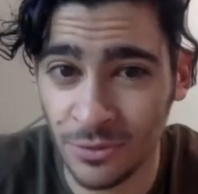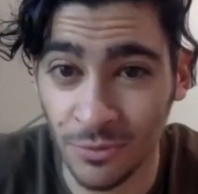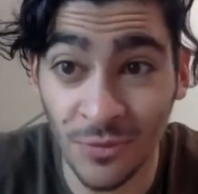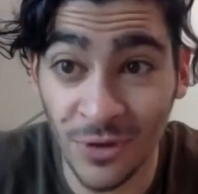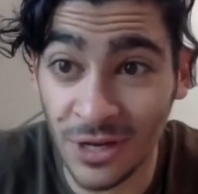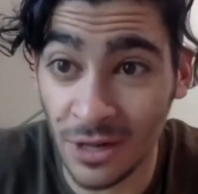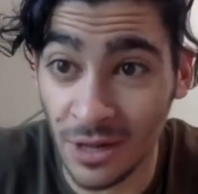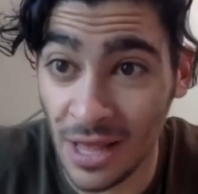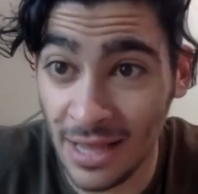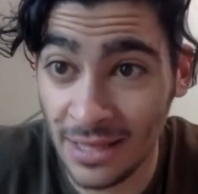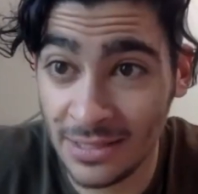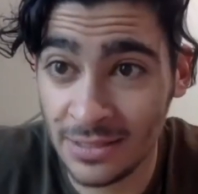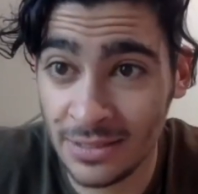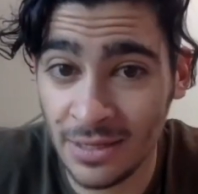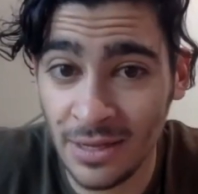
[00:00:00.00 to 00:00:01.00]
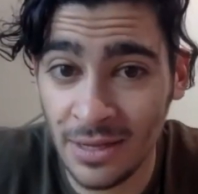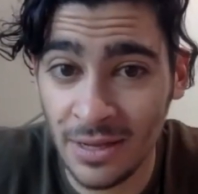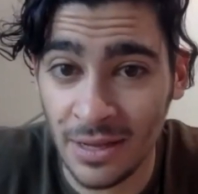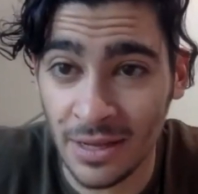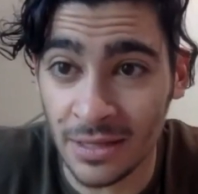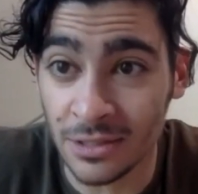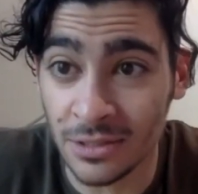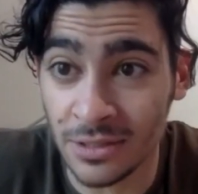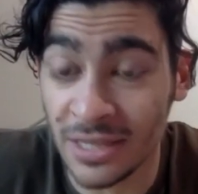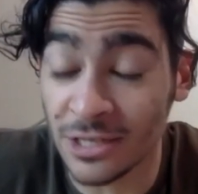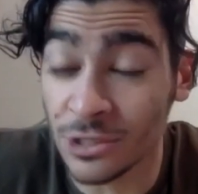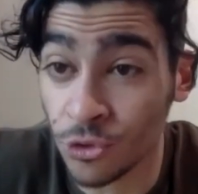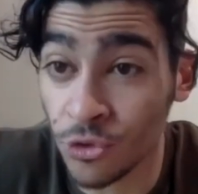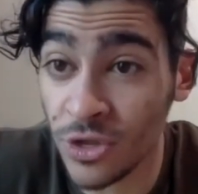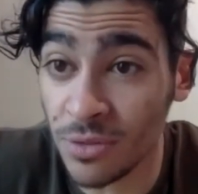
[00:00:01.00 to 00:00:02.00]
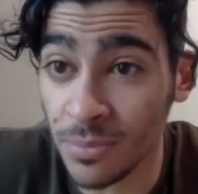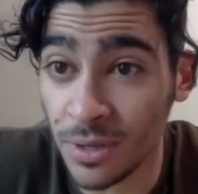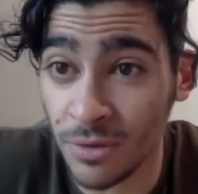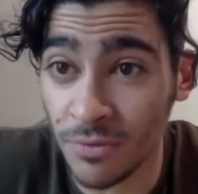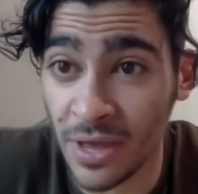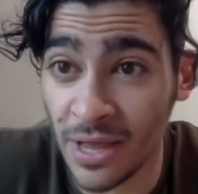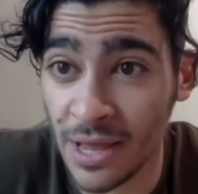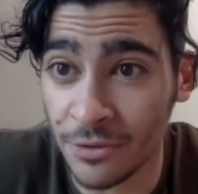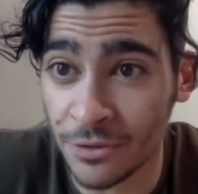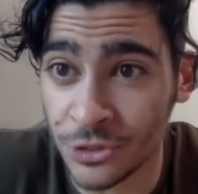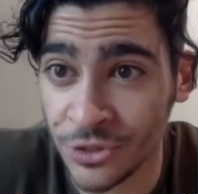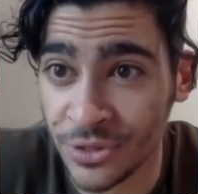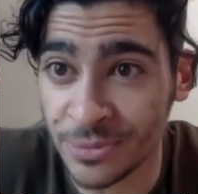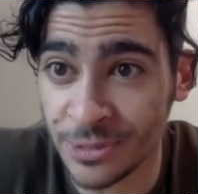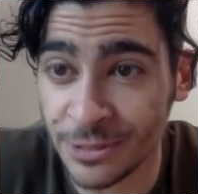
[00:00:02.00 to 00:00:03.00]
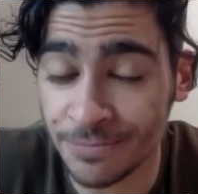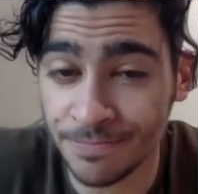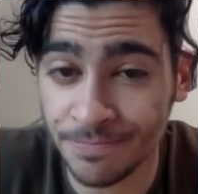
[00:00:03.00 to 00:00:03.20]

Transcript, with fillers: read a lot, and, and dream and write out your dreams.